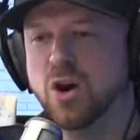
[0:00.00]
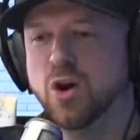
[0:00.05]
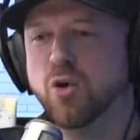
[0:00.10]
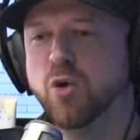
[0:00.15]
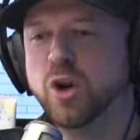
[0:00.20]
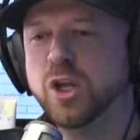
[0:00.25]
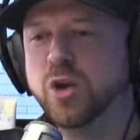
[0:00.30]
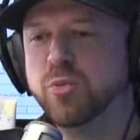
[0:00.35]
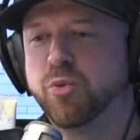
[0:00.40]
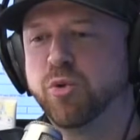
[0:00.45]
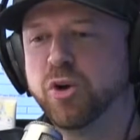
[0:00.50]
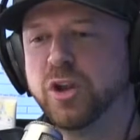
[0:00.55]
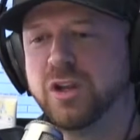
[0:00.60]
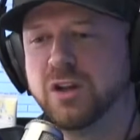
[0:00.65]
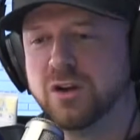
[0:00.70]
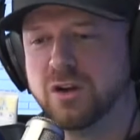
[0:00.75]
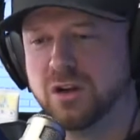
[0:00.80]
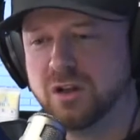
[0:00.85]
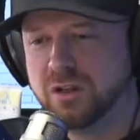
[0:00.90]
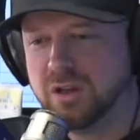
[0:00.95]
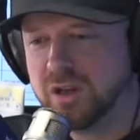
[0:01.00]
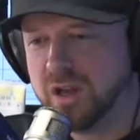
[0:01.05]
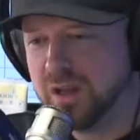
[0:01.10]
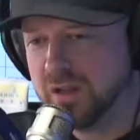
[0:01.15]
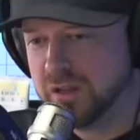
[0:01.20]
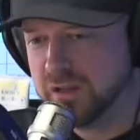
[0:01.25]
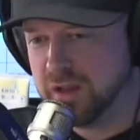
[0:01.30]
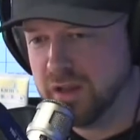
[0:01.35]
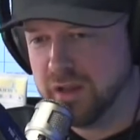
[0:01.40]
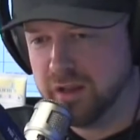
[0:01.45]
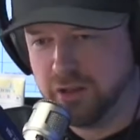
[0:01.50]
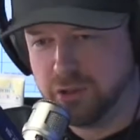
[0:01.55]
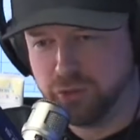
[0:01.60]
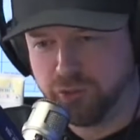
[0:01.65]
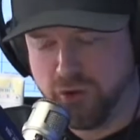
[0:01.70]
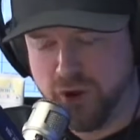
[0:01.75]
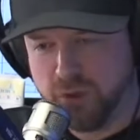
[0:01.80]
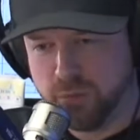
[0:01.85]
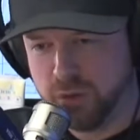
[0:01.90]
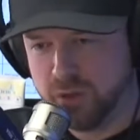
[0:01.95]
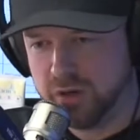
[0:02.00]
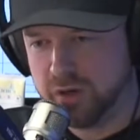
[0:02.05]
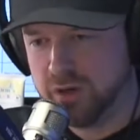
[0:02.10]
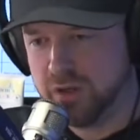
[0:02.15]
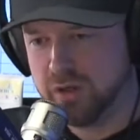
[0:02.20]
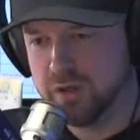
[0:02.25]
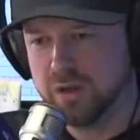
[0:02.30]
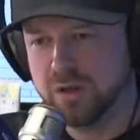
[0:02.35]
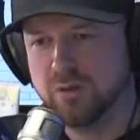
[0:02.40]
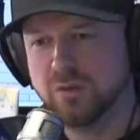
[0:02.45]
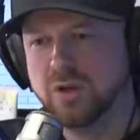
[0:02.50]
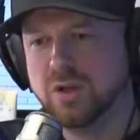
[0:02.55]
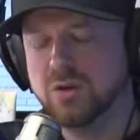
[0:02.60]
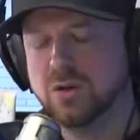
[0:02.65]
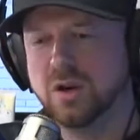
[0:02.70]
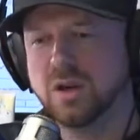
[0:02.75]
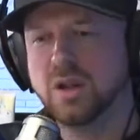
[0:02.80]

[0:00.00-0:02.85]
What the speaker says: Were you pretty good? You get into any trouble or anything when you were